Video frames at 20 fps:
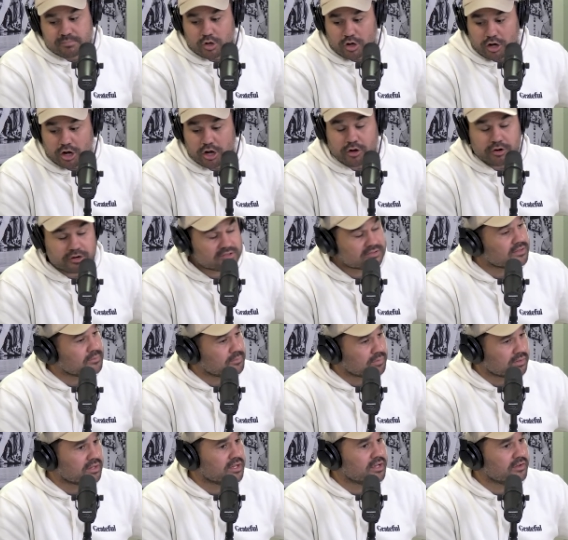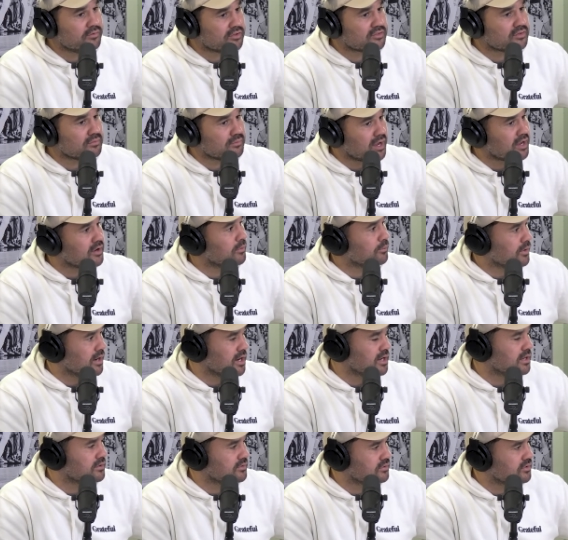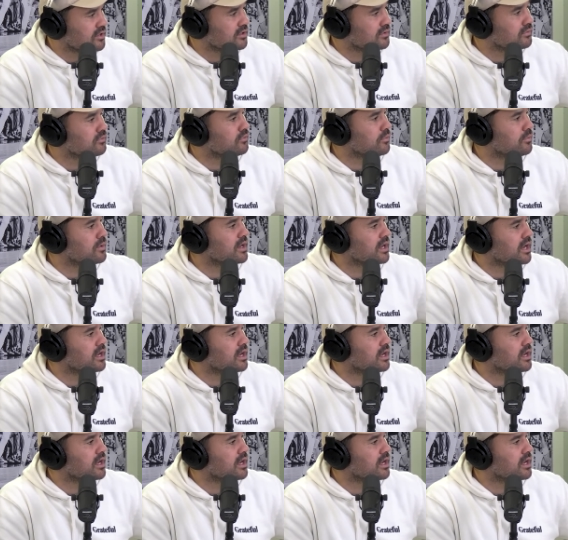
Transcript: I honestly believe it's a make or break season for BA.